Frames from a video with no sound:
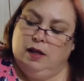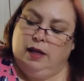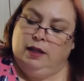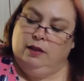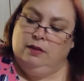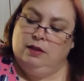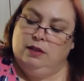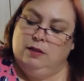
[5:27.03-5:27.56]
I
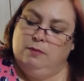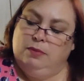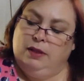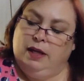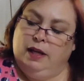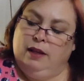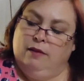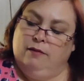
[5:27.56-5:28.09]
used to
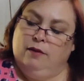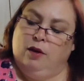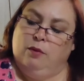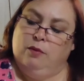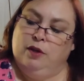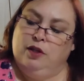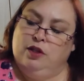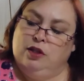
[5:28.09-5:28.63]
play the
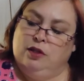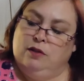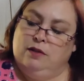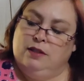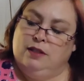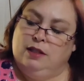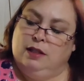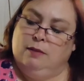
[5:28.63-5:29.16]
original
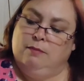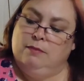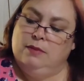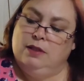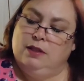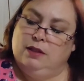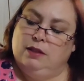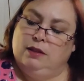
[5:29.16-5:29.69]

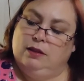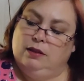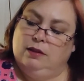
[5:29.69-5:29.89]
Sims.